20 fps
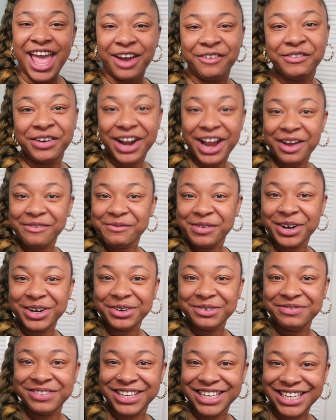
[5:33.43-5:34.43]
and we're at
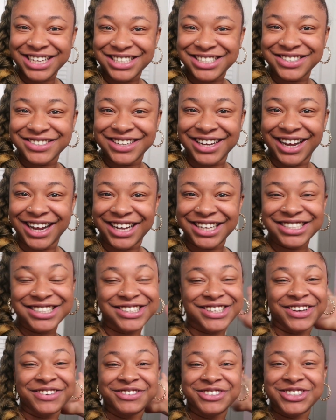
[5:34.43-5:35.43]
Myrtle Beach, you guys.
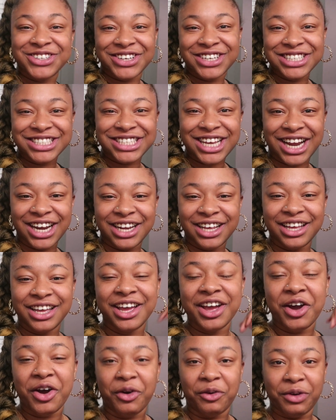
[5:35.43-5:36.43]
So I'm so
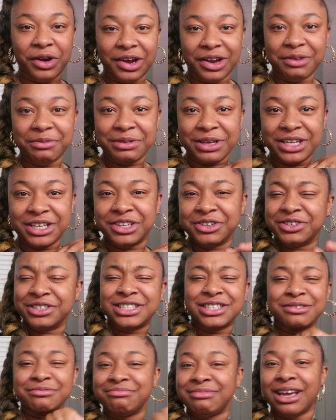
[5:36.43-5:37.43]
excited. We're gonna be doing
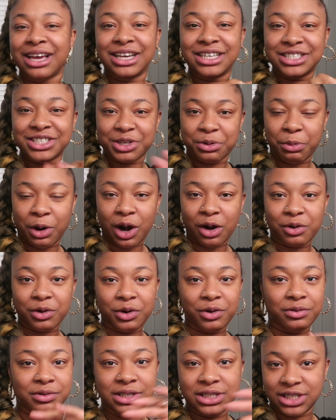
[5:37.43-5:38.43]
some things
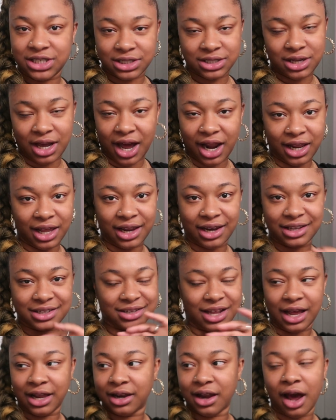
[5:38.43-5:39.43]
tomorrow. We just got in.
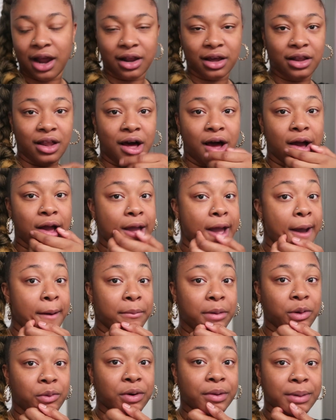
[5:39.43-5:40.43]
It's like 9 o'clock.
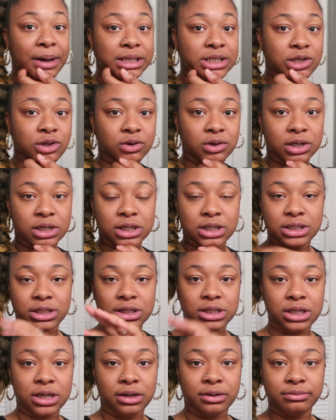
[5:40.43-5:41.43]
But we're about to order
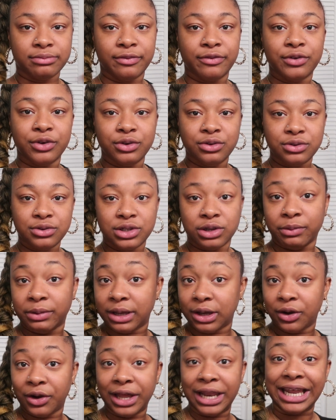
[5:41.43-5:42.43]
some food so we
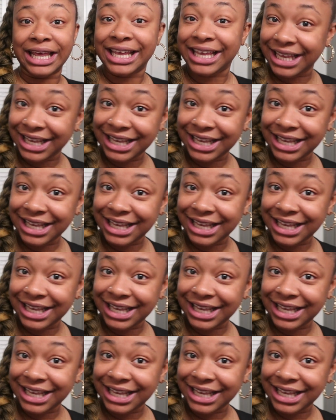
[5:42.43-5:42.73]
can go ahead and